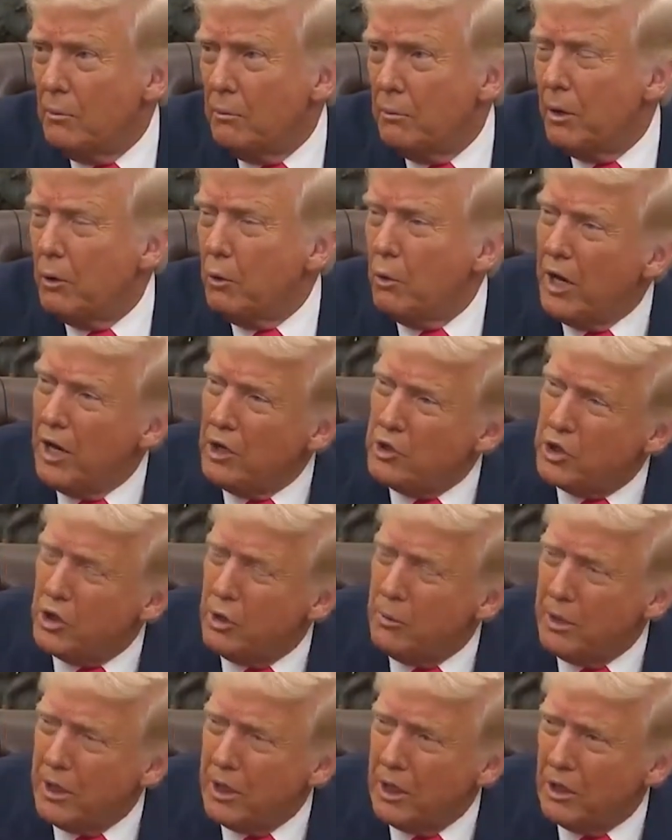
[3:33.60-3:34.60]
but we had
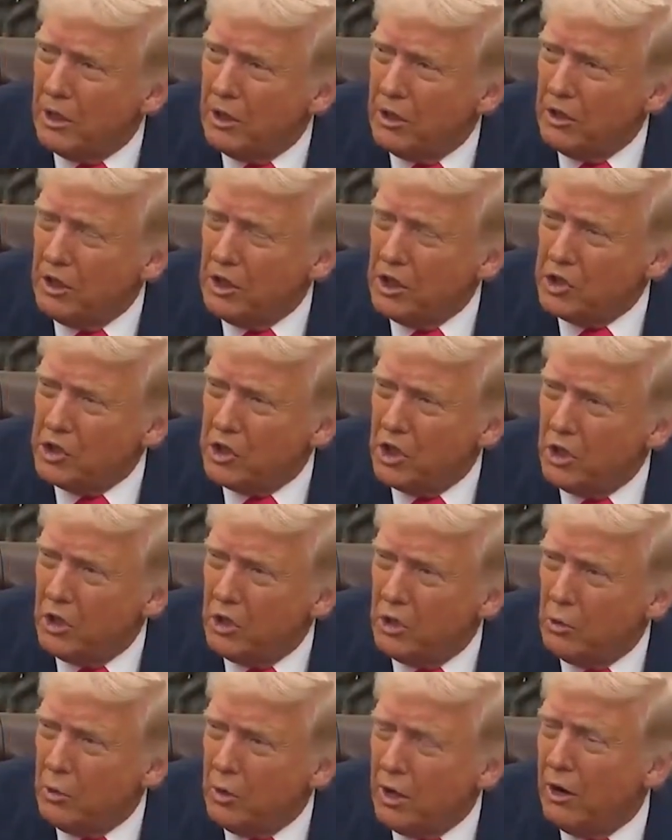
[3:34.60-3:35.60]
so many other things to
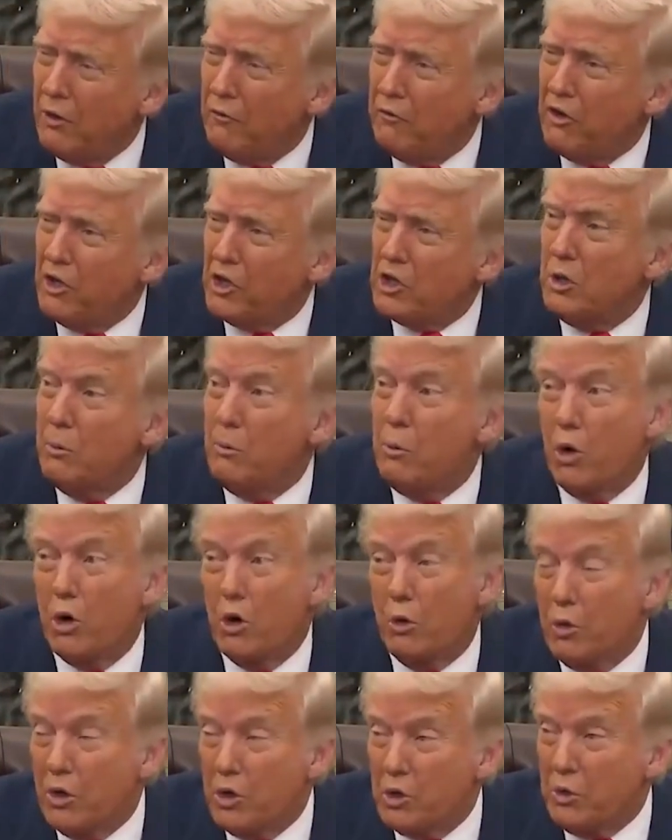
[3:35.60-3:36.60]
do. We had to fix the
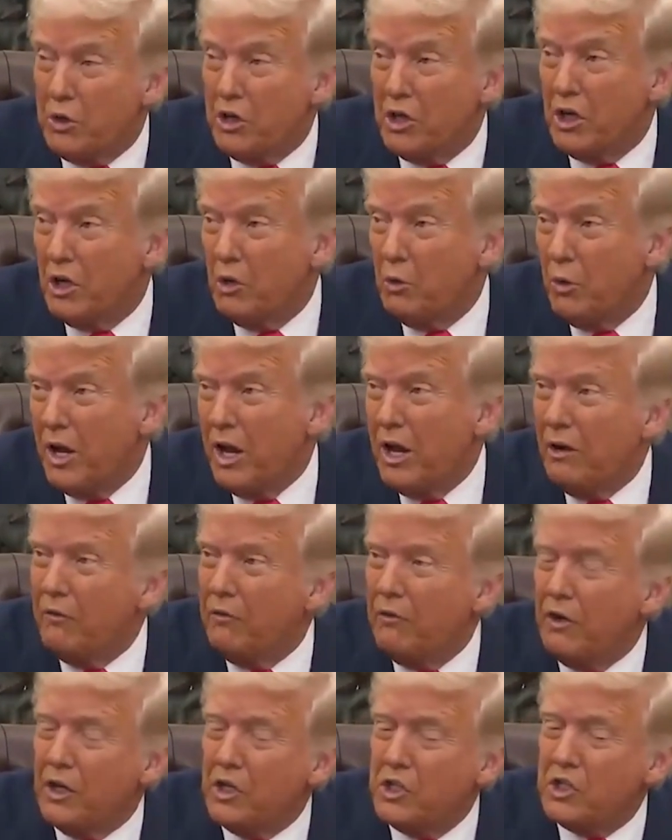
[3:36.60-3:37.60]
border, which we did. We had to
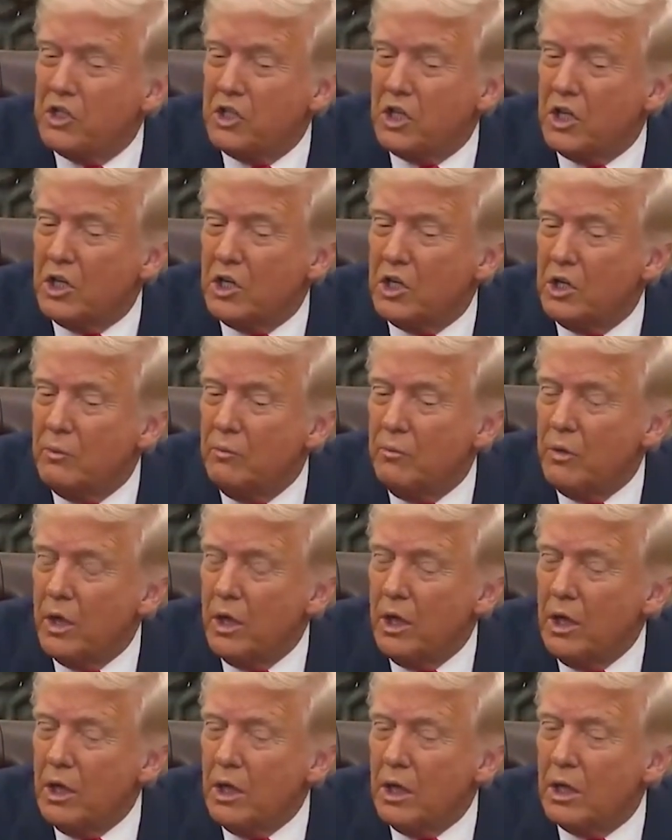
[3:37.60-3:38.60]
fix
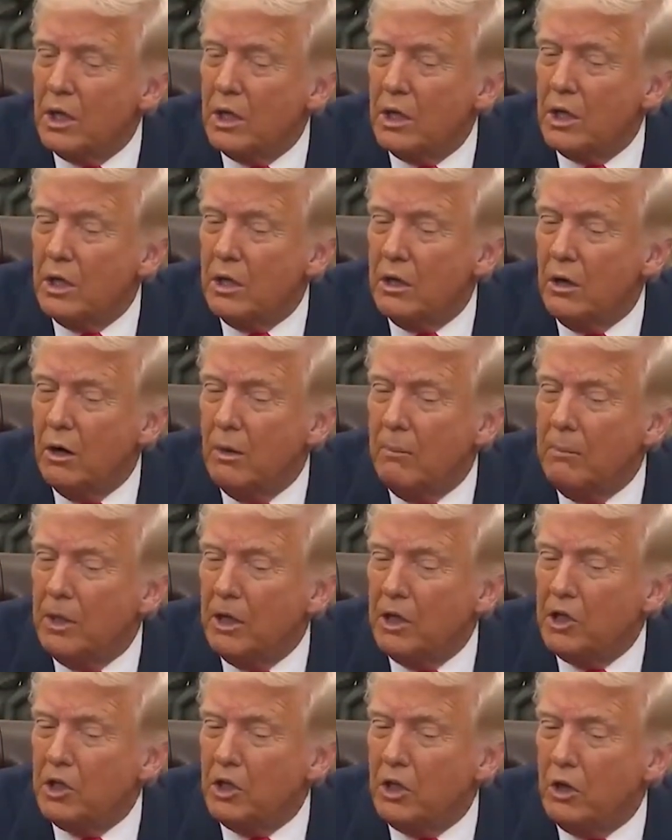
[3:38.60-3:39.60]
our
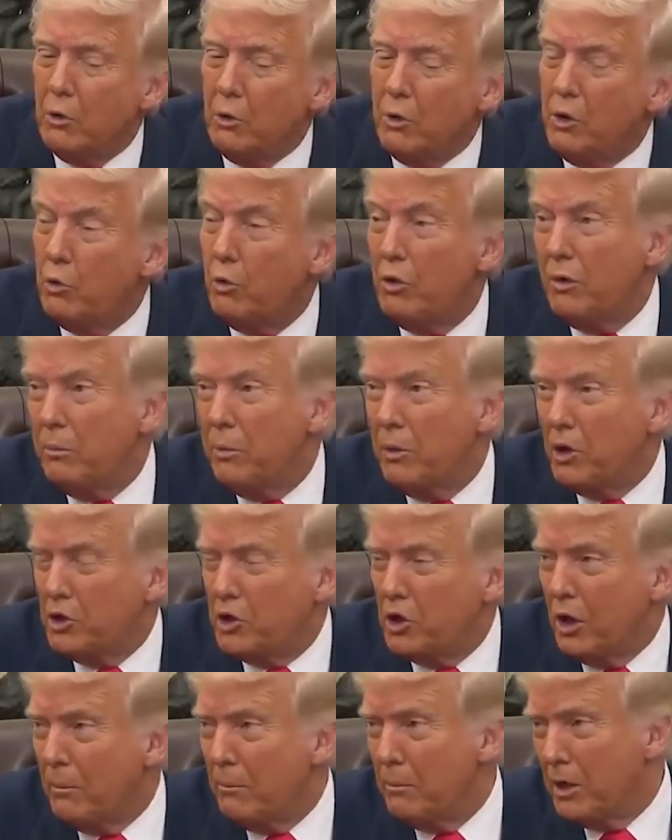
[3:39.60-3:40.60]
military. We
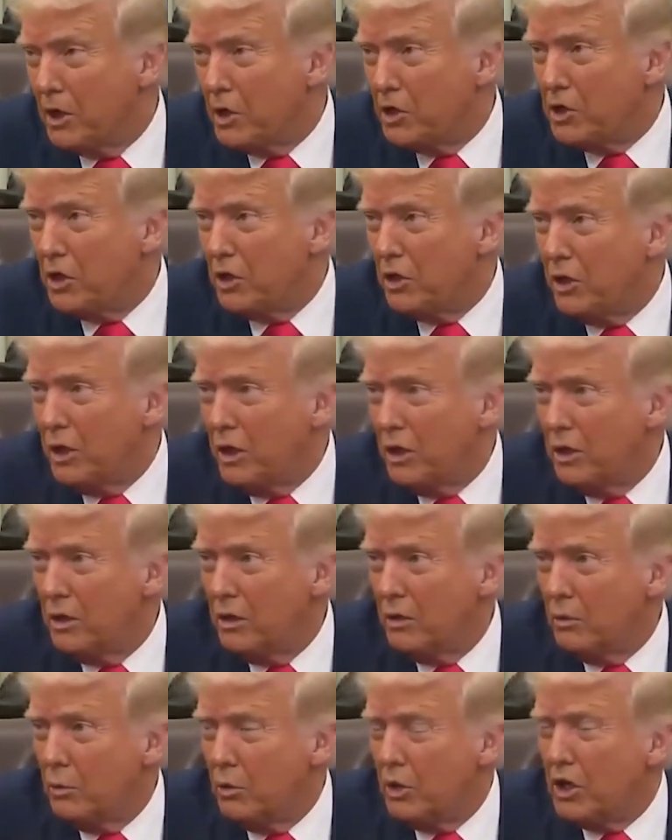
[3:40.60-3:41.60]
rebuilt our military.
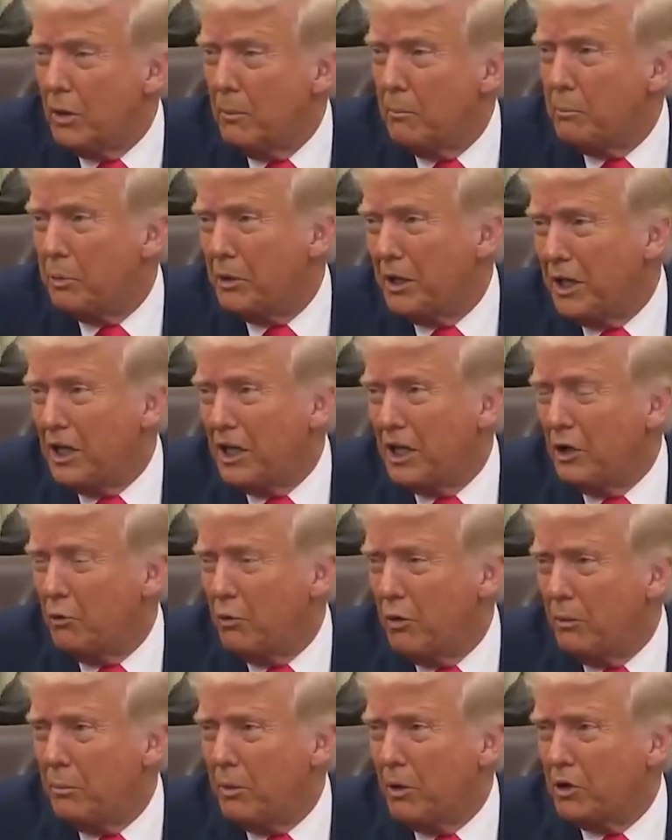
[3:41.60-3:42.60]
We completely
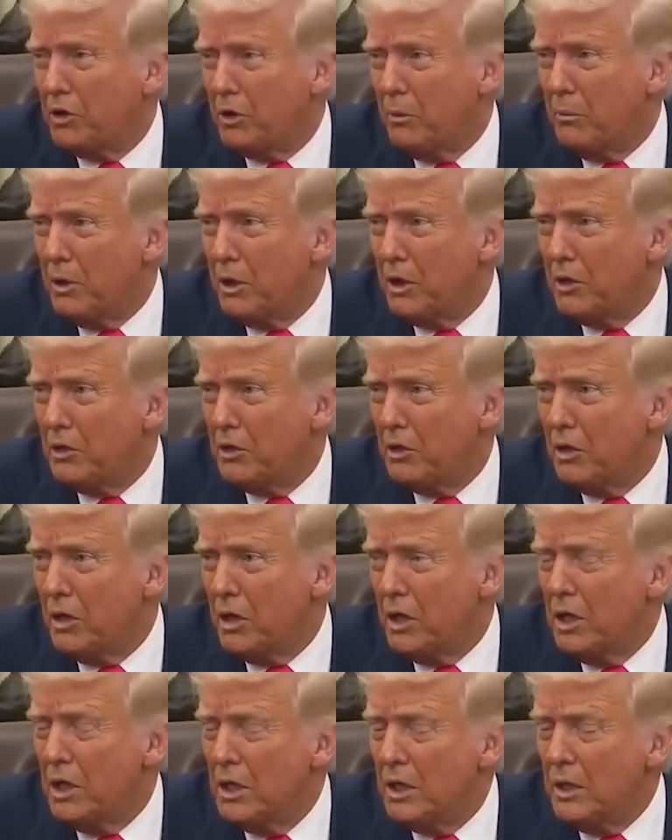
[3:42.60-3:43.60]
rebuilt the
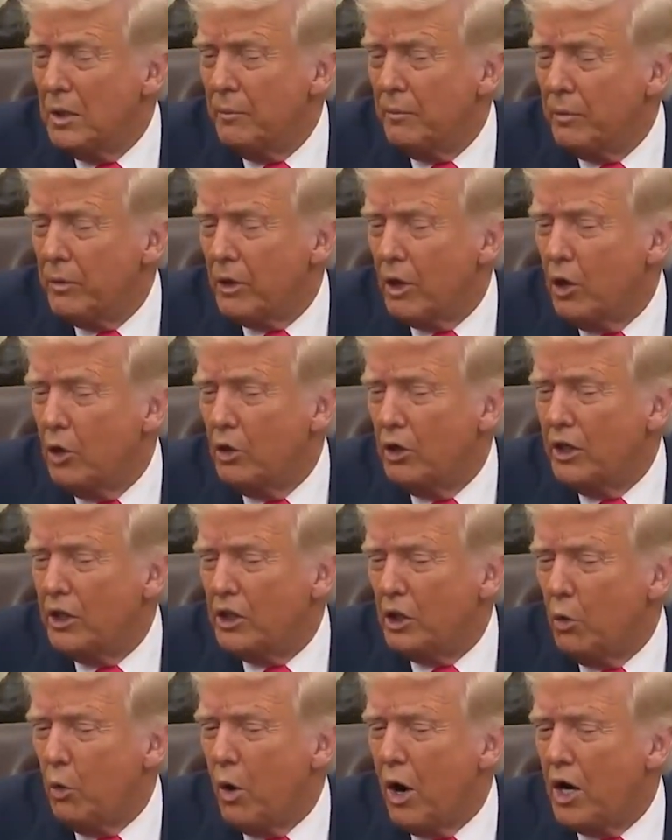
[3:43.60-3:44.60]
military, only
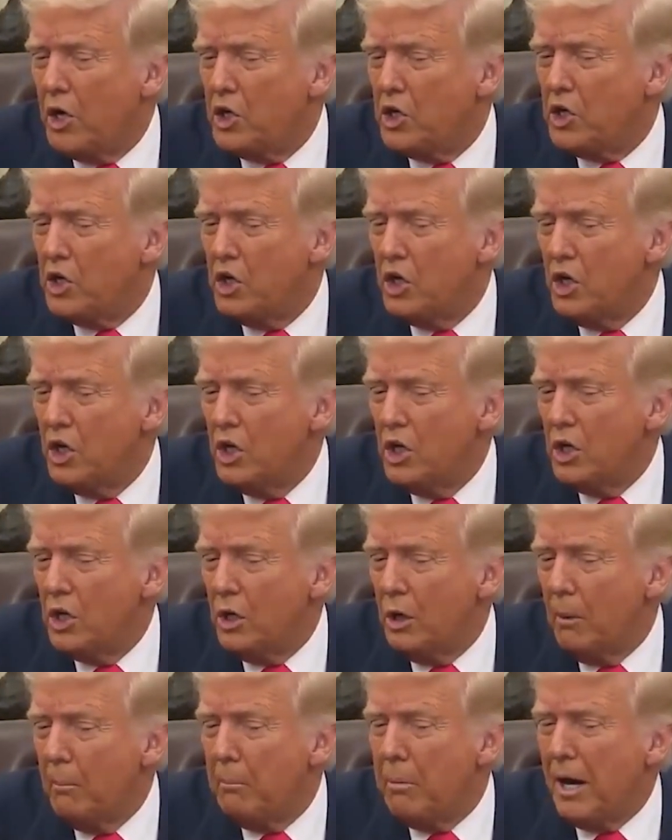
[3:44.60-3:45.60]
to watch
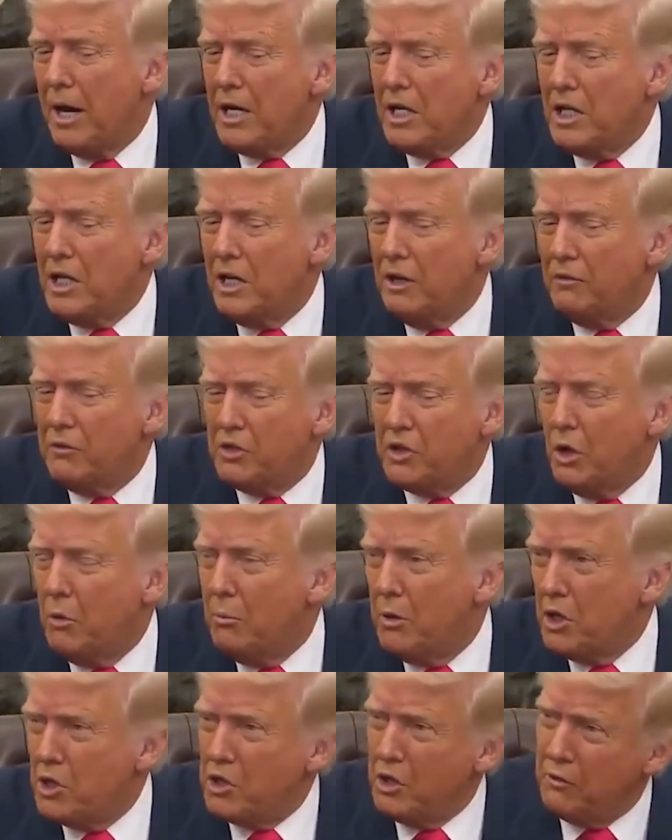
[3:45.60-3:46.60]
Biden give so
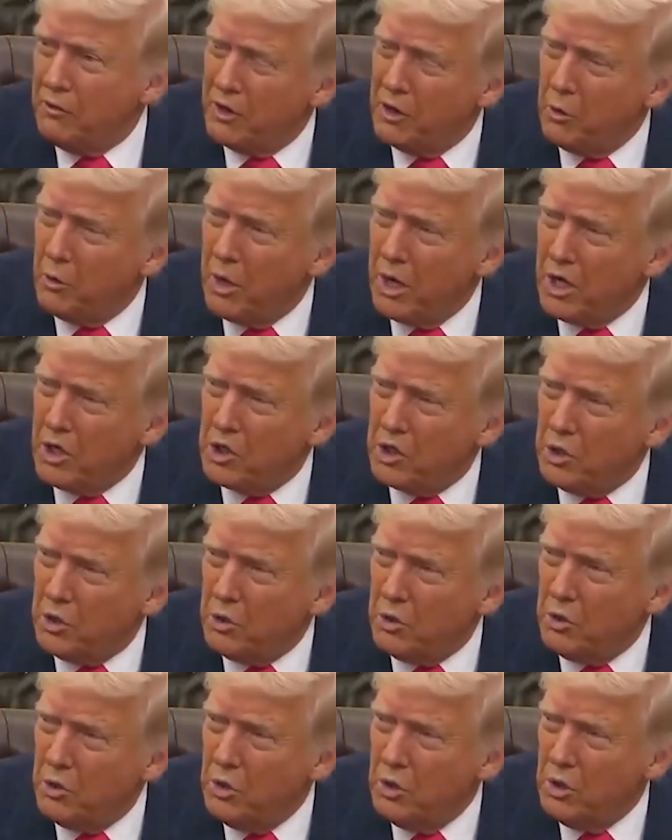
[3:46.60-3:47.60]
much of it away
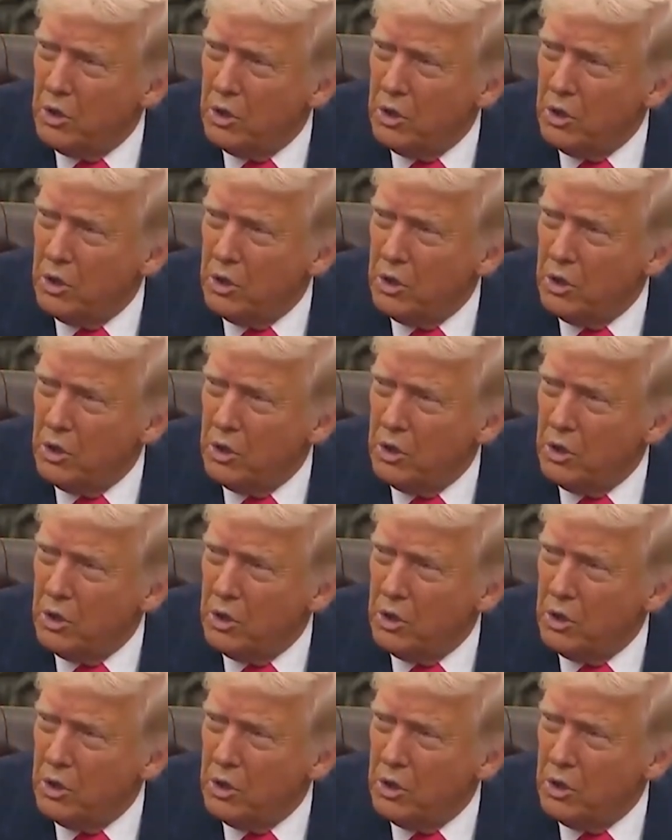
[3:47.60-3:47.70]
to